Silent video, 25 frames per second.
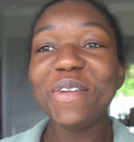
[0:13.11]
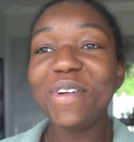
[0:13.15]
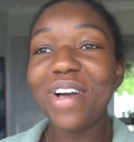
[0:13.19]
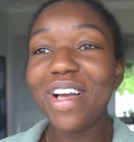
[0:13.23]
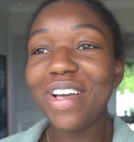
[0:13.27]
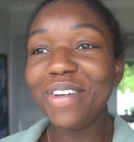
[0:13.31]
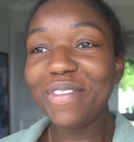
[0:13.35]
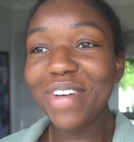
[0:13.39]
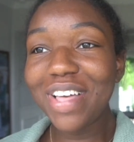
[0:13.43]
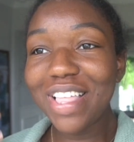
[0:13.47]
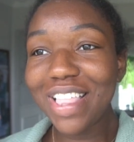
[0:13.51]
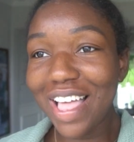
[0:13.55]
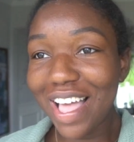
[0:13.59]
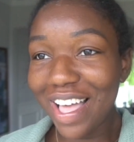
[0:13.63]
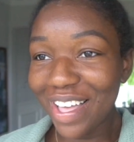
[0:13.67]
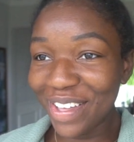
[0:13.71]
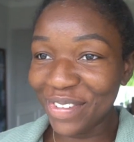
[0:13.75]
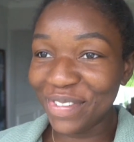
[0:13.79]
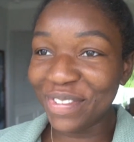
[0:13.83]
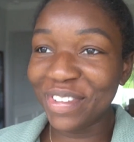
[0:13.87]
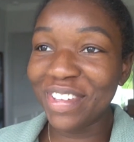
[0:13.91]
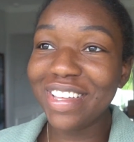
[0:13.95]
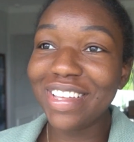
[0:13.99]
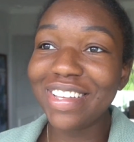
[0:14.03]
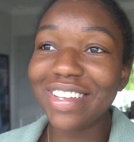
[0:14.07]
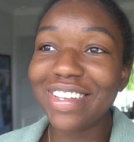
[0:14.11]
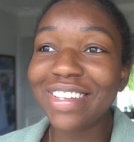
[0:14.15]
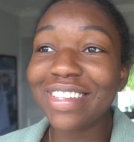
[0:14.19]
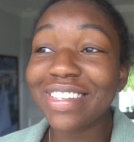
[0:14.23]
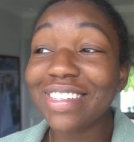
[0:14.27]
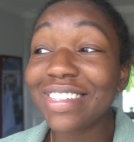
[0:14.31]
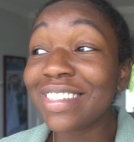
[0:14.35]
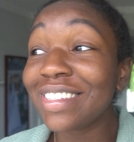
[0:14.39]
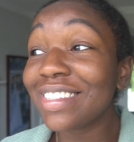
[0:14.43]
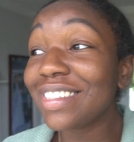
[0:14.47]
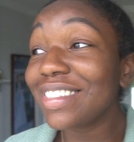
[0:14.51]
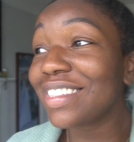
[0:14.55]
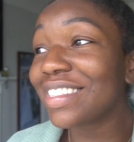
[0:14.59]
Why am I
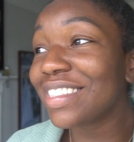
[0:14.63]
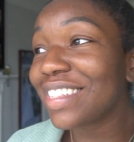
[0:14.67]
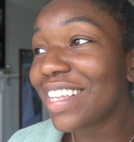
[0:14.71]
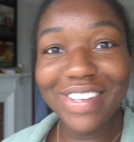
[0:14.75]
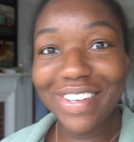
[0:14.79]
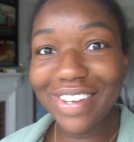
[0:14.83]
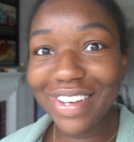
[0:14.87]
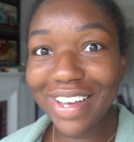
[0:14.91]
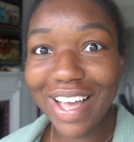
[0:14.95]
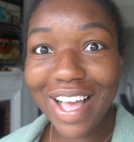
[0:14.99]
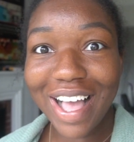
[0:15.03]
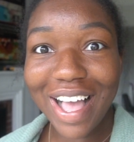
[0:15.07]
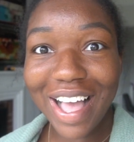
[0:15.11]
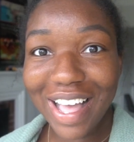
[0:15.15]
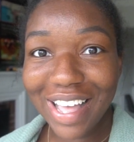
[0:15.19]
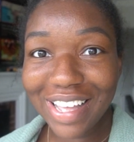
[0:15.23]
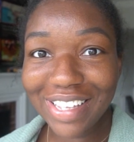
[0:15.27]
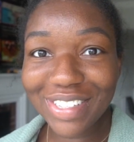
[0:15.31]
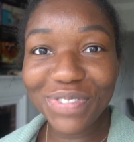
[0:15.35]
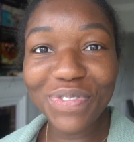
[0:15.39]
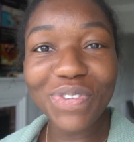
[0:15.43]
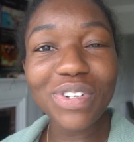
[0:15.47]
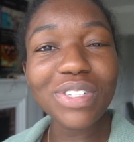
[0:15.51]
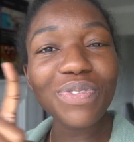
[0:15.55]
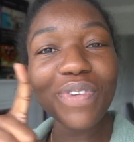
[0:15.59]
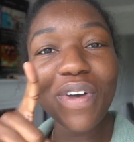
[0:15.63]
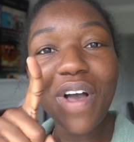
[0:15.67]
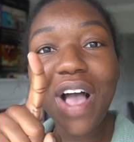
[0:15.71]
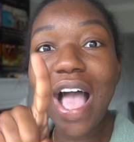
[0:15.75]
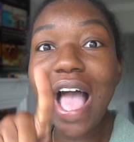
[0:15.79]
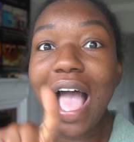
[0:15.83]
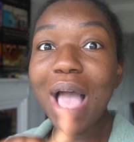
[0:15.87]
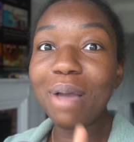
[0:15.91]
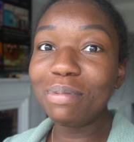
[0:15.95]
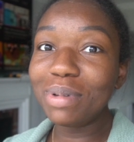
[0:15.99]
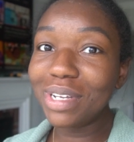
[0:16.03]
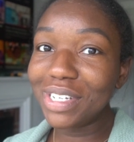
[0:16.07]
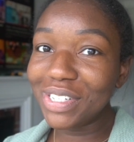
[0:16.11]
laughing? You guys, first of all,
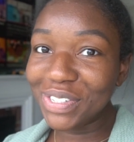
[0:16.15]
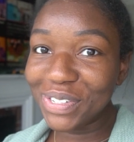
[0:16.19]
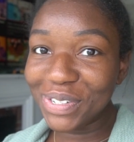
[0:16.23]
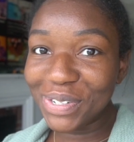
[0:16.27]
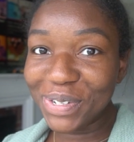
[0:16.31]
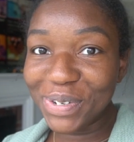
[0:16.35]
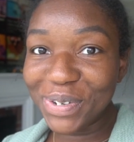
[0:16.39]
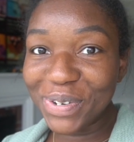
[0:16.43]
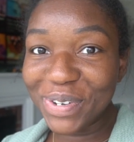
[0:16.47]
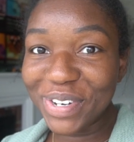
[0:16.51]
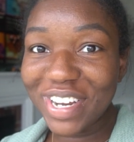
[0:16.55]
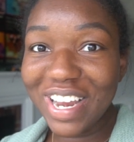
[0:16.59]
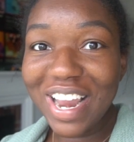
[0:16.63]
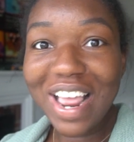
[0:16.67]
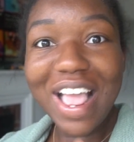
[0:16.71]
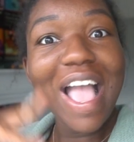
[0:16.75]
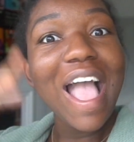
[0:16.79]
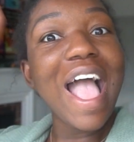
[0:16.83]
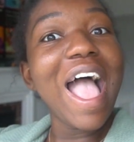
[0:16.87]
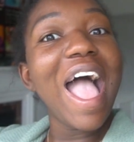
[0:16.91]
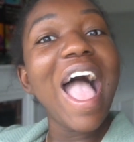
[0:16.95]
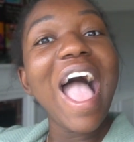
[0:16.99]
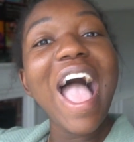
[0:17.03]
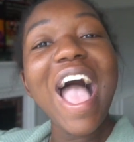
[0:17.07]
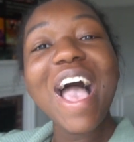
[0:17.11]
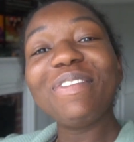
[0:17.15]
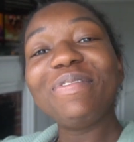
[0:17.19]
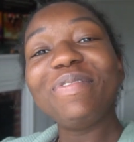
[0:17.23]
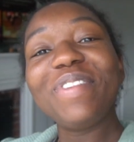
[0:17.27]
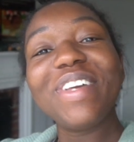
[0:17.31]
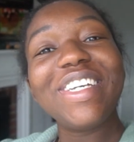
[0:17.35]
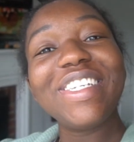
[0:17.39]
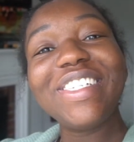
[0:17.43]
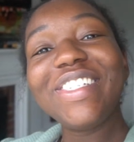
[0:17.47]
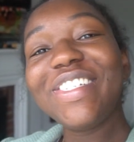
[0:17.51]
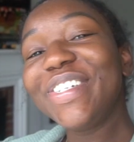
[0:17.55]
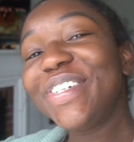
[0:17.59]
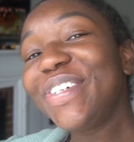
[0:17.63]
happy June.
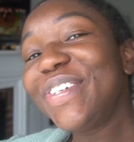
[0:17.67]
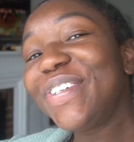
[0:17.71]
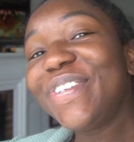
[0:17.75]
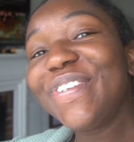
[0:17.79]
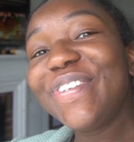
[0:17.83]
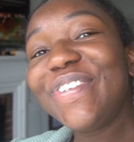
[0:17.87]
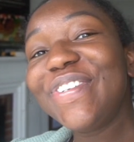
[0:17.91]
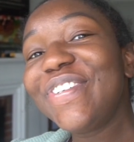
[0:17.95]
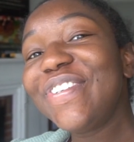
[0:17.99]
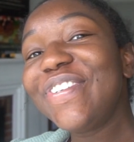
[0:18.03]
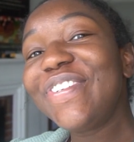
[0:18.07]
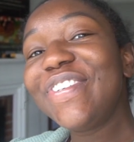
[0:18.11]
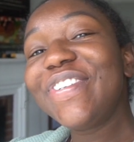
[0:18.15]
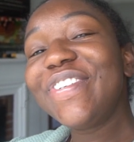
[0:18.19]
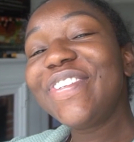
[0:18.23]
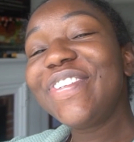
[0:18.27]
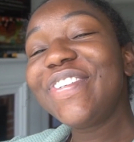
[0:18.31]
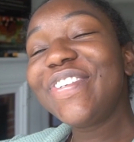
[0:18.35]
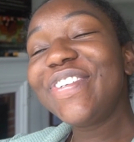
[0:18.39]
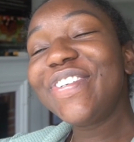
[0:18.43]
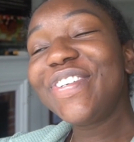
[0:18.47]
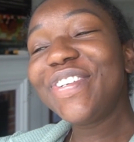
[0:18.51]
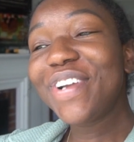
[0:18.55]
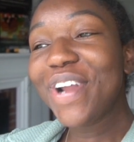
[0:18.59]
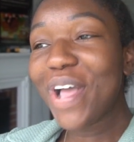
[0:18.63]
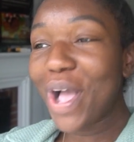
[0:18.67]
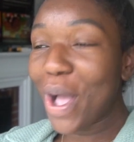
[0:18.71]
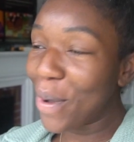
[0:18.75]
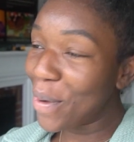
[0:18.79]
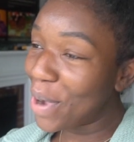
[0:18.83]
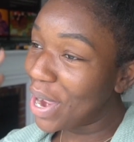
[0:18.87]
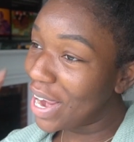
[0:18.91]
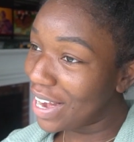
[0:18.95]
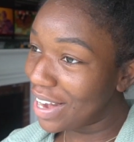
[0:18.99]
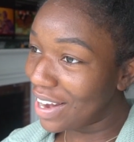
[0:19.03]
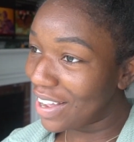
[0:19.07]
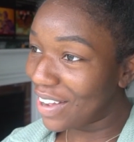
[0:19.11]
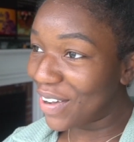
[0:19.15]
Happy June.
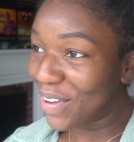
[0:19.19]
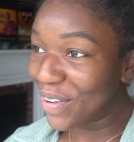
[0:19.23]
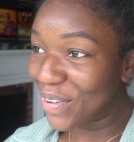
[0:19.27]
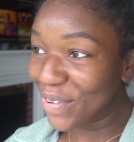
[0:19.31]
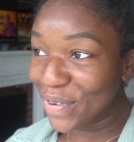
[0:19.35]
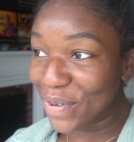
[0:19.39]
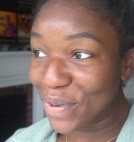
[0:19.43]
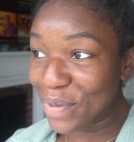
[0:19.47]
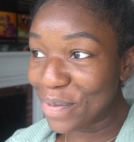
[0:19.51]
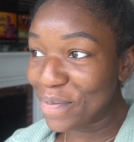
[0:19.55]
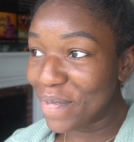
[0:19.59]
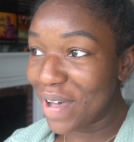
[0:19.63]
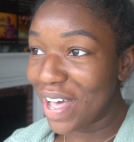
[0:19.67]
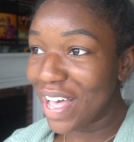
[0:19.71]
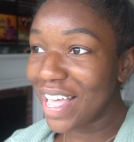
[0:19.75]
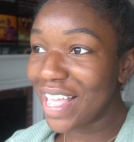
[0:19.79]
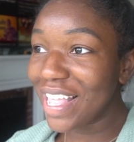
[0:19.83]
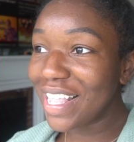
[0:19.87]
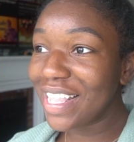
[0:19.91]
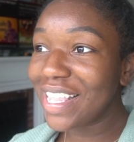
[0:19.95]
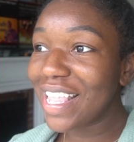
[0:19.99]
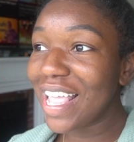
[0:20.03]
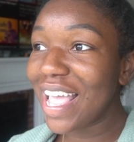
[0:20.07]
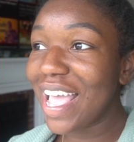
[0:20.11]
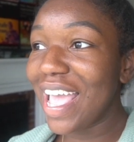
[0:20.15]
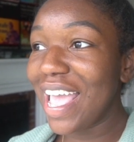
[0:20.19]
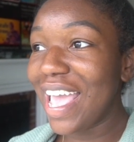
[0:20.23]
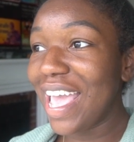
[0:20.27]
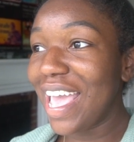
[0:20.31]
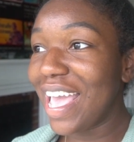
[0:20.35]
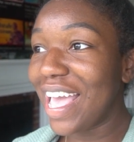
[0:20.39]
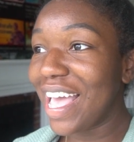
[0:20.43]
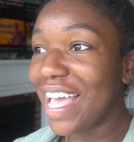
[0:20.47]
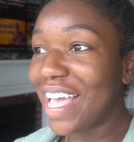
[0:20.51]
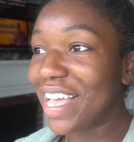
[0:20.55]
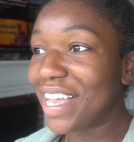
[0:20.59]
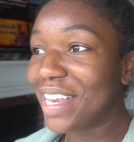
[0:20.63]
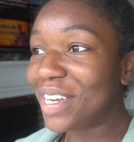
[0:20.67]
We're in a whole new month,
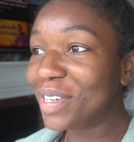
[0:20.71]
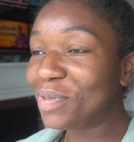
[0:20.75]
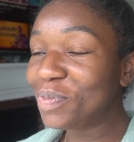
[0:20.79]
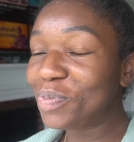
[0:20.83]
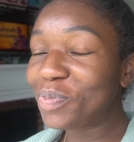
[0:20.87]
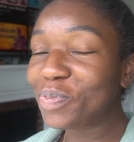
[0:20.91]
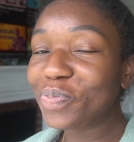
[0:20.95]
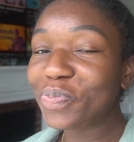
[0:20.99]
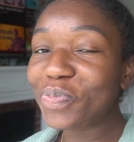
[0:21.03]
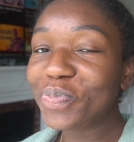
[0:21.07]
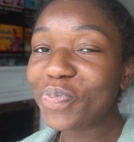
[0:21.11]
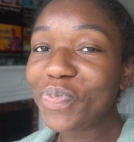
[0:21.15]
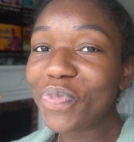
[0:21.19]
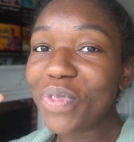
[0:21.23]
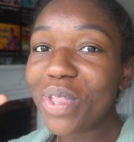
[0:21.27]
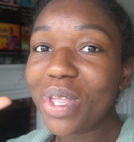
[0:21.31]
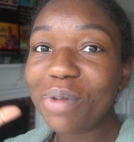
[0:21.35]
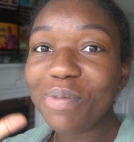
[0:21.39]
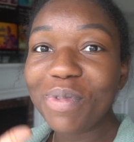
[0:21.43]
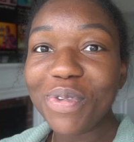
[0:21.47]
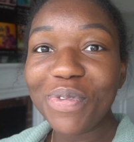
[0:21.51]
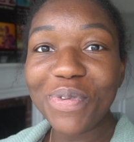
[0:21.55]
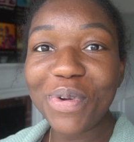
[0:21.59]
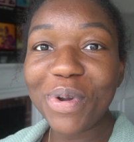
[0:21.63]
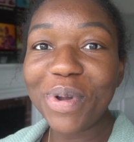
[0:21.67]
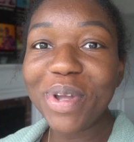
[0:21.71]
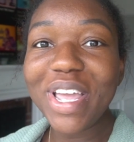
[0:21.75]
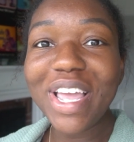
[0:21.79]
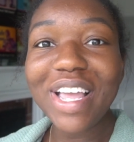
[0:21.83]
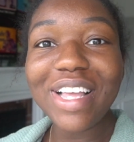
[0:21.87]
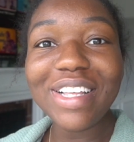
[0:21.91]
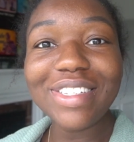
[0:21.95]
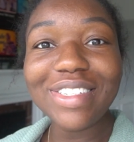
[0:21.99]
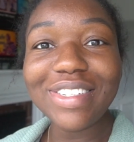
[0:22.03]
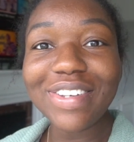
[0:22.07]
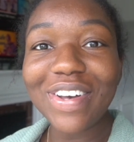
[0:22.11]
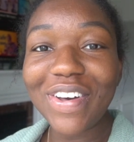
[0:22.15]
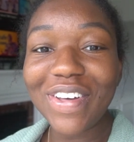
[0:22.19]
and before we
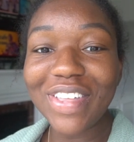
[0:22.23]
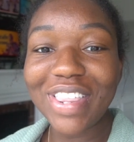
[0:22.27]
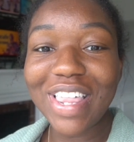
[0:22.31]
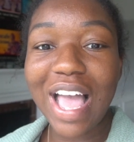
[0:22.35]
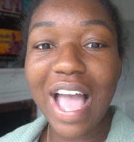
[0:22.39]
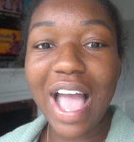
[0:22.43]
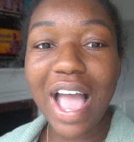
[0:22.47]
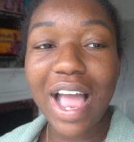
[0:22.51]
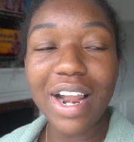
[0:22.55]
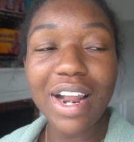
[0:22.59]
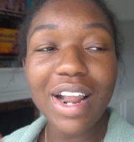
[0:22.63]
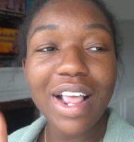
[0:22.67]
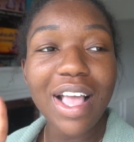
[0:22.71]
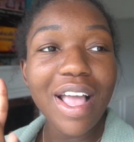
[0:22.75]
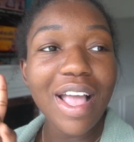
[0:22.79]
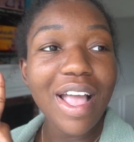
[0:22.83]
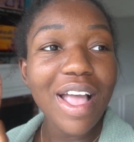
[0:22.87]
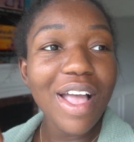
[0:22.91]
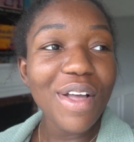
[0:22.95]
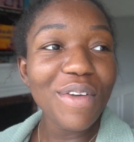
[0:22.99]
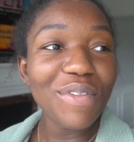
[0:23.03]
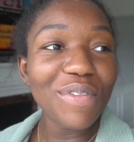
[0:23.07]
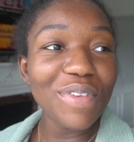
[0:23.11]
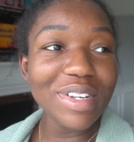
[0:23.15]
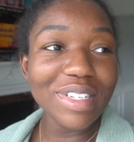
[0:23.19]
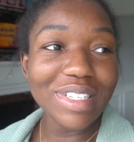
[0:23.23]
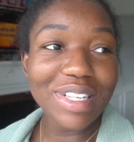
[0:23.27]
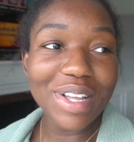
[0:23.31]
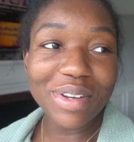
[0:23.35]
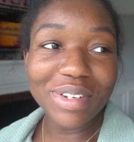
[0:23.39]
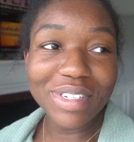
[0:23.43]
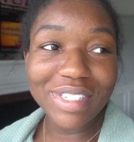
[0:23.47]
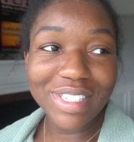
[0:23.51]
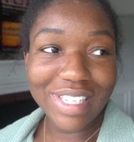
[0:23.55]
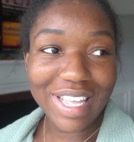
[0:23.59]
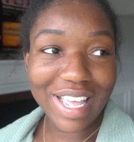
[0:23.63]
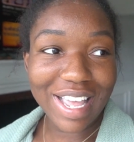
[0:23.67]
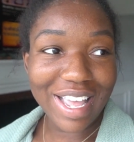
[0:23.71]
get into all that, first I
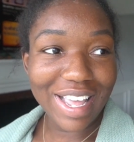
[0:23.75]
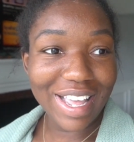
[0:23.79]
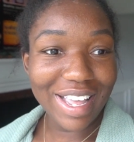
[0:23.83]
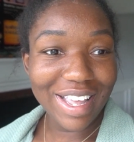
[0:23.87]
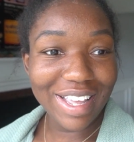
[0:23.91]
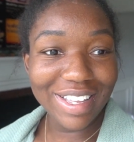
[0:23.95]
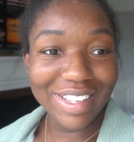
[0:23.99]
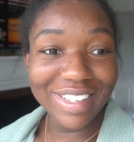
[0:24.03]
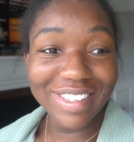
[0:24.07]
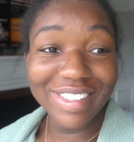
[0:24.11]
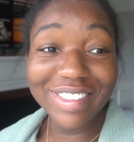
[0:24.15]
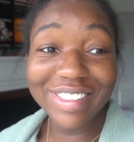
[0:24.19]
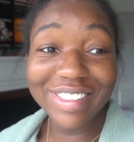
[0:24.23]
want to say